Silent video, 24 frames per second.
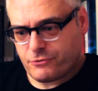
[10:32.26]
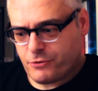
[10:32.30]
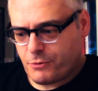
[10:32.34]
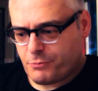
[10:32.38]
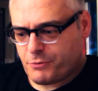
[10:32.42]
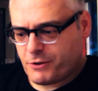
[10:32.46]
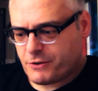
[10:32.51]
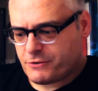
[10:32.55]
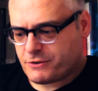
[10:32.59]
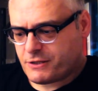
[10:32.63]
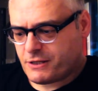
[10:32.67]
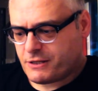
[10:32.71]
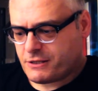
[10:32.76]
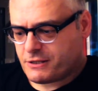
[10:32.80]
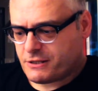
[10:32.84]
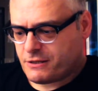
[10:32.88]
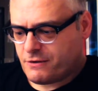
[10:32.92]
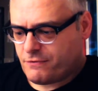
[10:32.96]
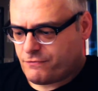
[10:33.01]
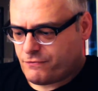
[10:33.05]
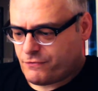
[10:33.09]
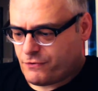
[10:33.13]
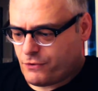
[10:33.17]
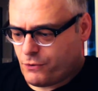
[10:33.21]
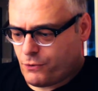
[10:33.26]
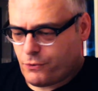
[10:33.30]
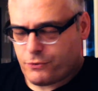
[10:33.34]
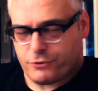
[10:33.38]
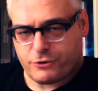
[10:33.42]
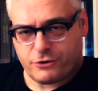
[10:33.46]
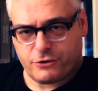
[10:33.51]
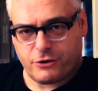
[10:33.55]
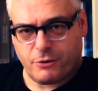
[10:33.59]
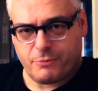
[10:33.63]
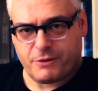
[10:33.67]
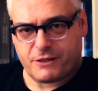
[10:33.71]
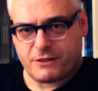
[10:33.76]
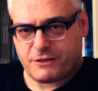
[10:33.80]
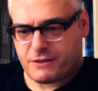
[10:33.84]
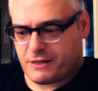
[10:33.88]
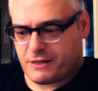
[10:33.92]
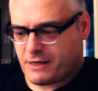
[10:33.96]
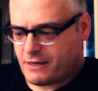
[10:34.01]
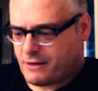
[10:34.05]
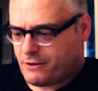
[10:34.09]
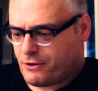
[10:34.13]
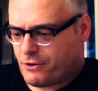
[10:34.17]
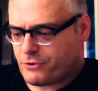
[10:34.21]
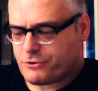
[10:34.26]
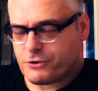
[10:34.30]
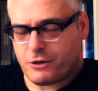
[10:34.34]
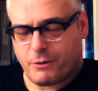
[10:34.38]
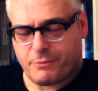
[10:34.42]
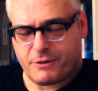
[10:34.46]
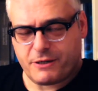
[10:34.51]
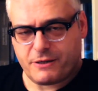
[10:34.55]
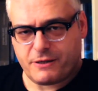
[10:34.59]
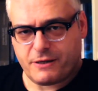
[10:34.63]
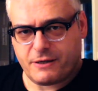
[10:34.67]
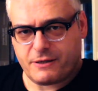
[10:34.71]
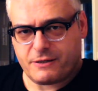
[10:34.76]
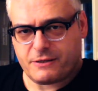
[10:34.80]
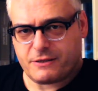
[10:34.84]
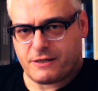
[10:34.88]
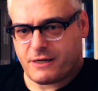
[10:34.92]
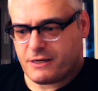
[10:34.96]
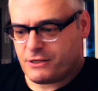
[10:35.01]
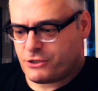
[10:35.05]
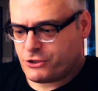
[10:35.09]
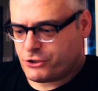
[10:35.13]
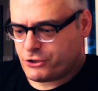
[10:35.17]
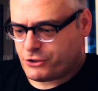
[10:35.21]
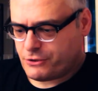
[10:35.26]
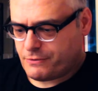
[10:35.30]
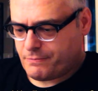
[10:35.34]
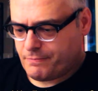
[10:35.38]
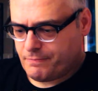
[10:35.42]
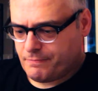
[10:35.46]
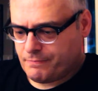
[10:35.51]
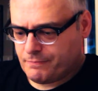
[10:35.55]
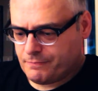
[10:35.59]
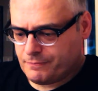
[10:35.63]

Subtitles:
through a process of automatization.